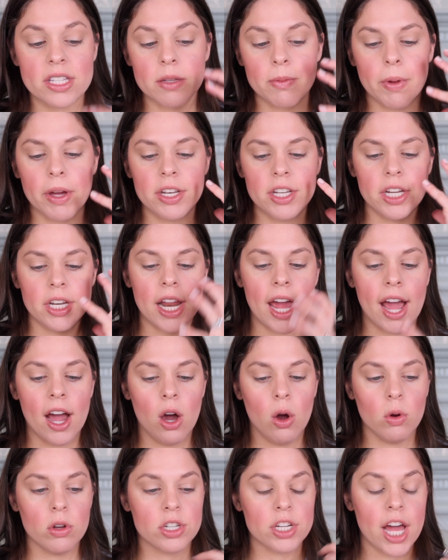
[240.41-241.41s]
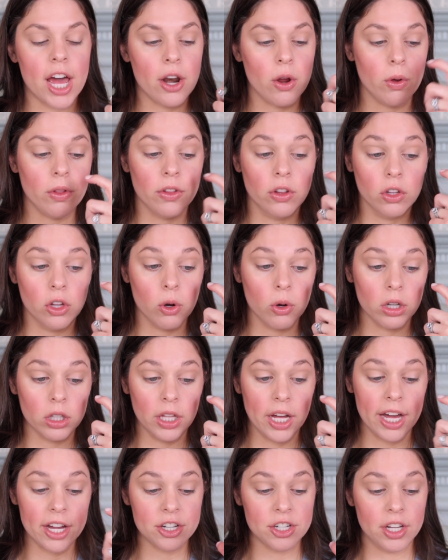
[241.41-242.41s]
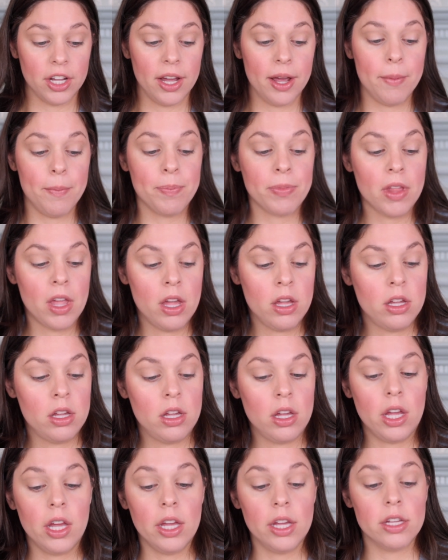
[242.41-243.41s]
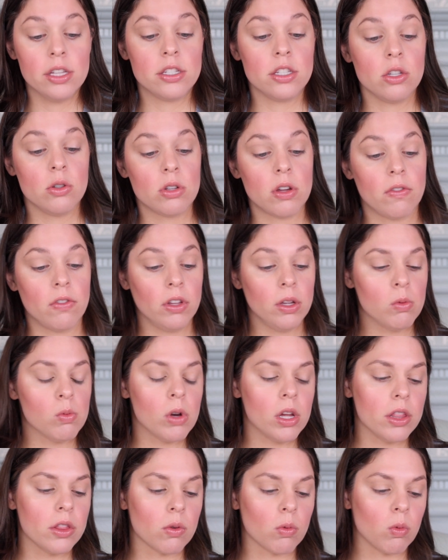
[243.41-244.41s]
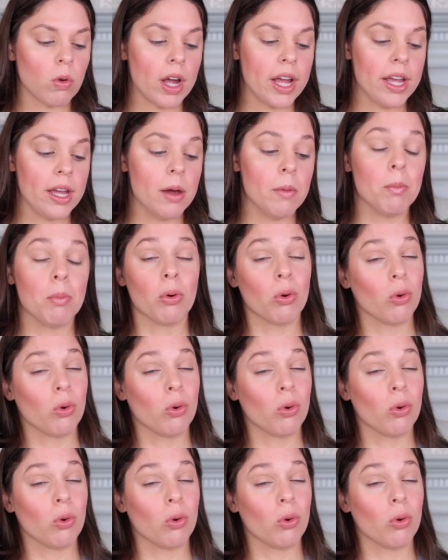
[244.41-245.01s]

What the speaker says: smudging out shadow in the lower lash line is you definitely want the right